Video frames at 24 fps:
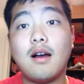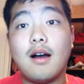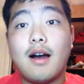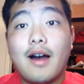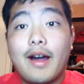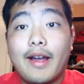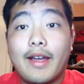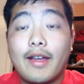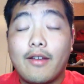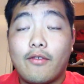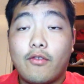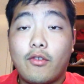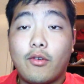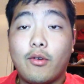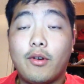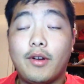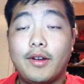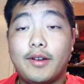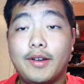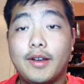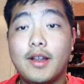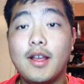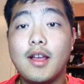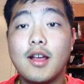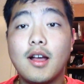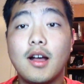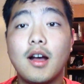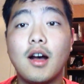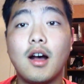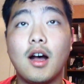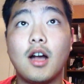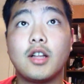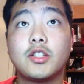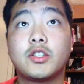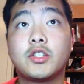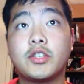Hi everyone.
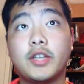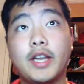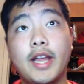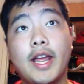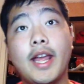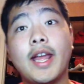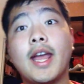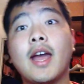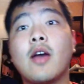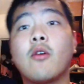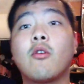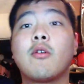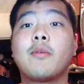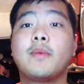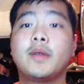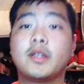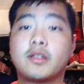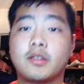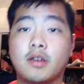Today I will be